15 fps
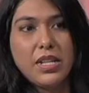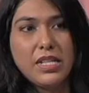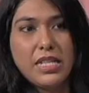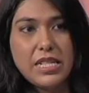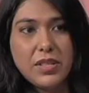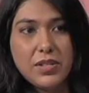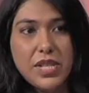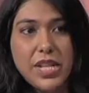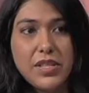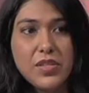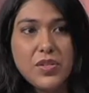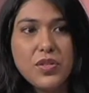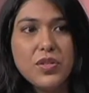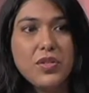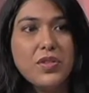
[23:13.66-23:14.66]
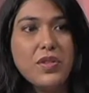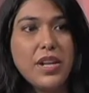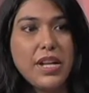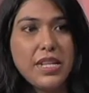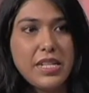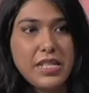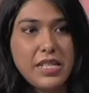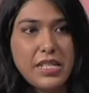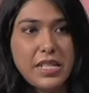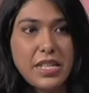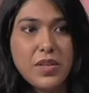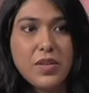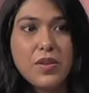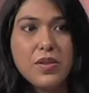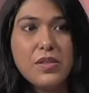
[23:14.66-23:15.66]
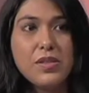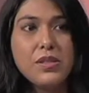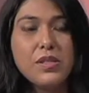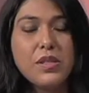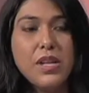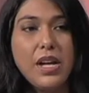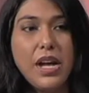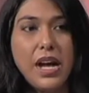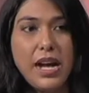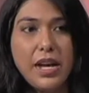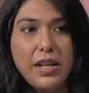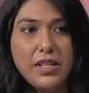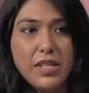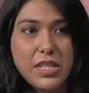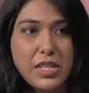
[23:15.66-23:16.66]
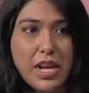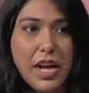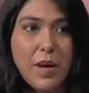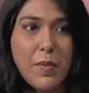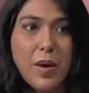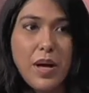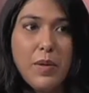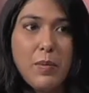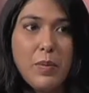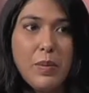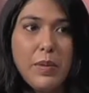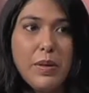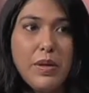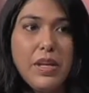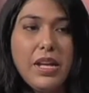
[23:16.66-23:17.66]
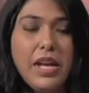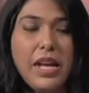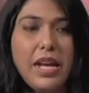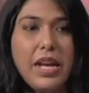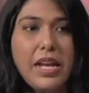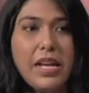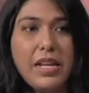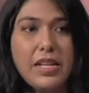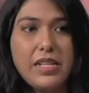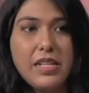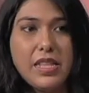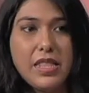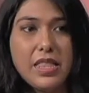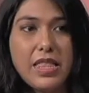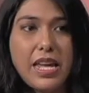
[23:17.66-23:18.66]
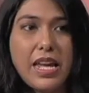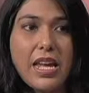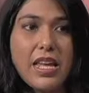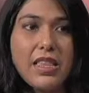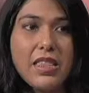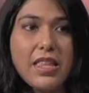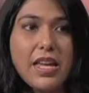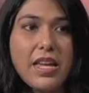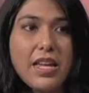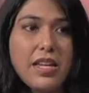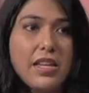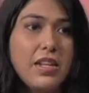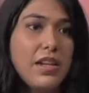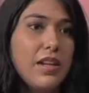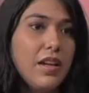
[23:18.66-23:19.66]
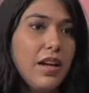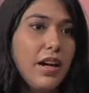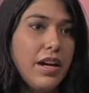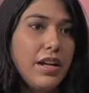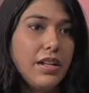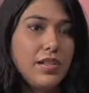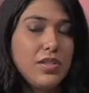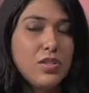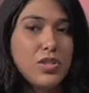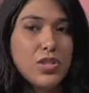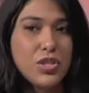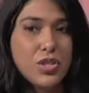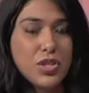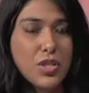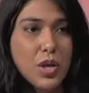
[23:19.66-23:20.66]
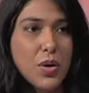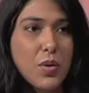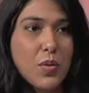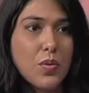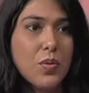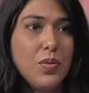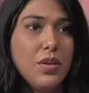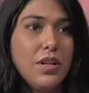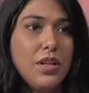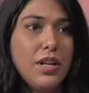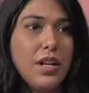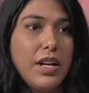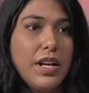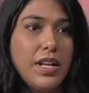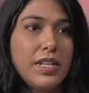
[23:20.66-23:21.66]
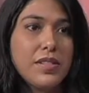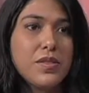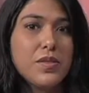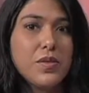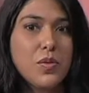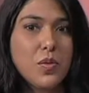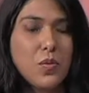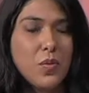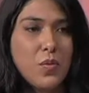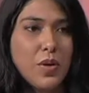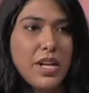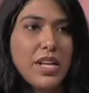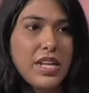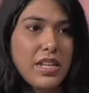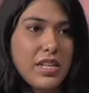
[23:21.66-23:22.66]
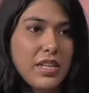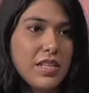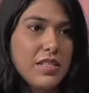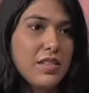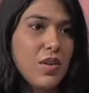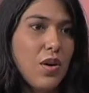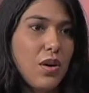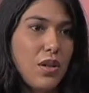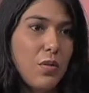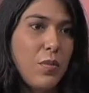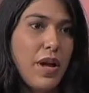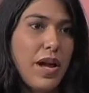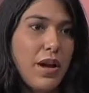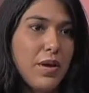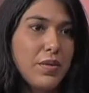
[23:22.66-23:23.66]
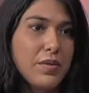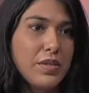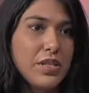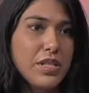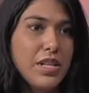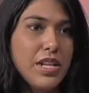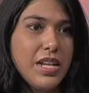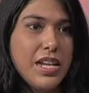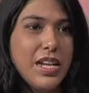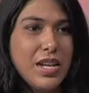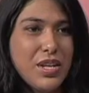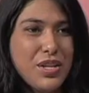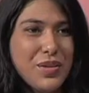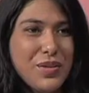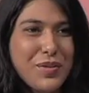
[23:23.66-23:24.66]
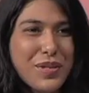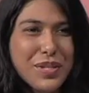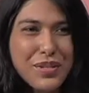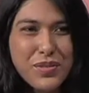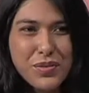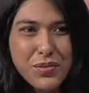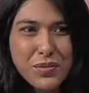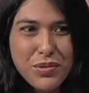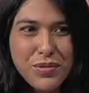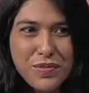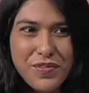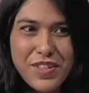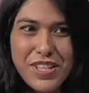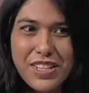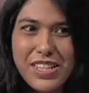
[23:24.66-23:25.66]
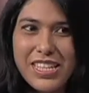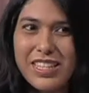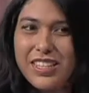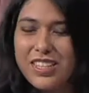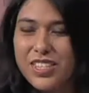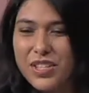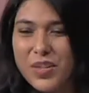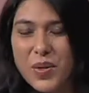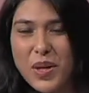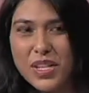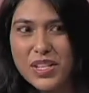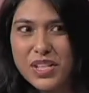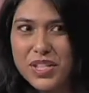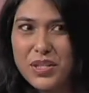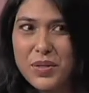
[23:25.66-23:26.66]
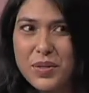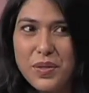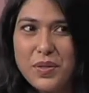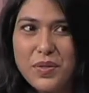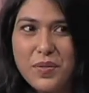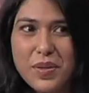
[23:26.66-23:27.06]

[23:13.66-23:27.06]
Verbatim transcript: a deer dancer and his singers uh, to come up, and they then uh, show us what it is all about. You don't get a true feeling until you actually go to the